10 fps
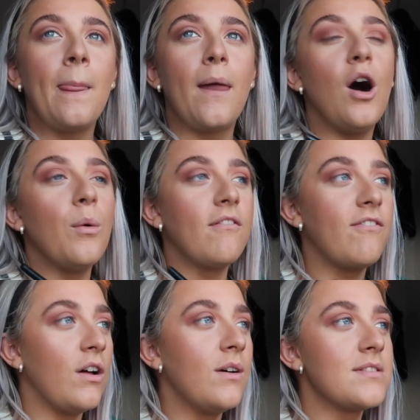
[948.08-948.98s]
Halloween
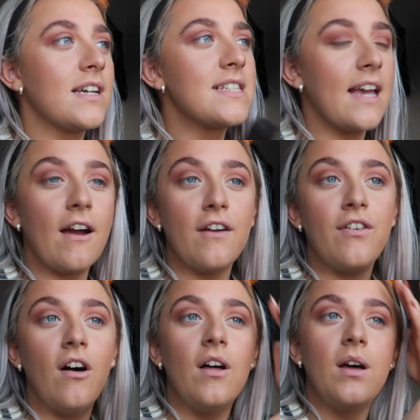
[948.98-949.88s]
films, like scary
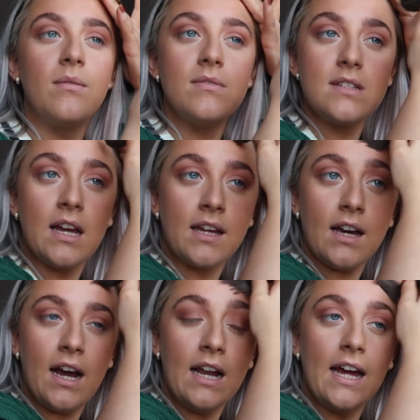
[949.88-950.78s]
films. Like,
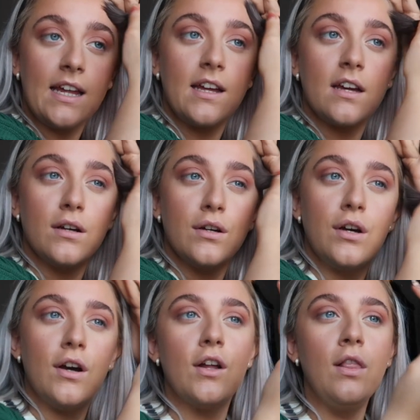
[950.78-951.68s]
I like
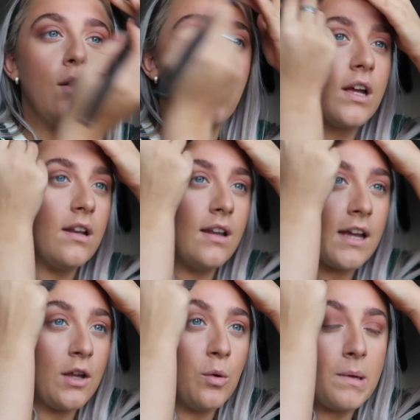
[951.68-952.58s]
looking,
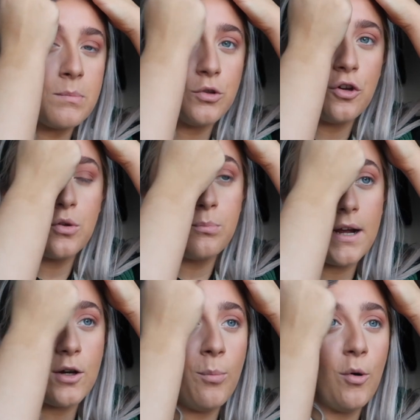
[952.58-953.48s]
like, you know, people doing their
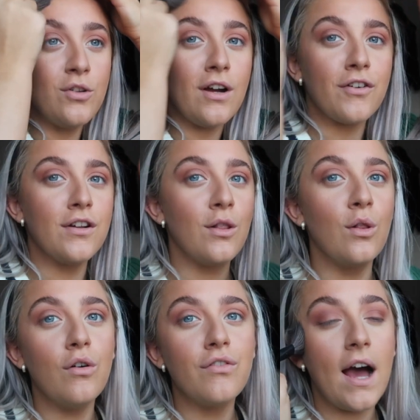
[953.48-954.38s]
makeup all different.
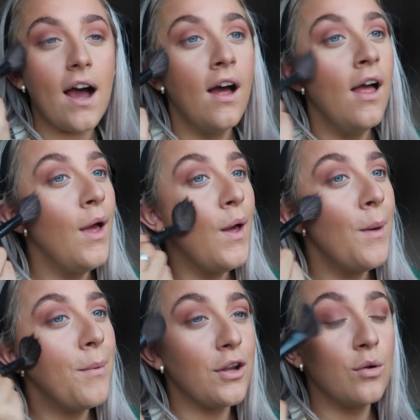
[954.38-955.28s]
Love that.
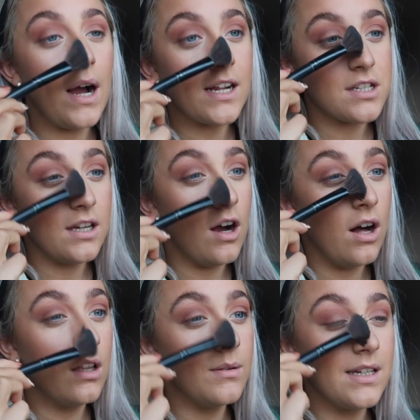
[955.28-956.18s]
But you know, actually
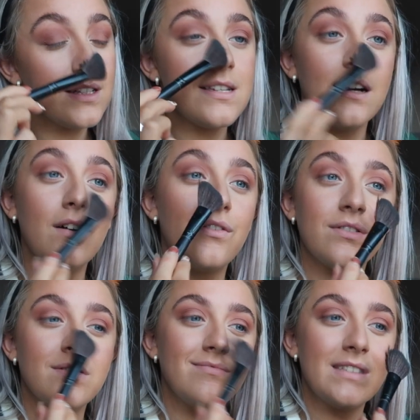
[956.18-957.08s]
Halloween itself,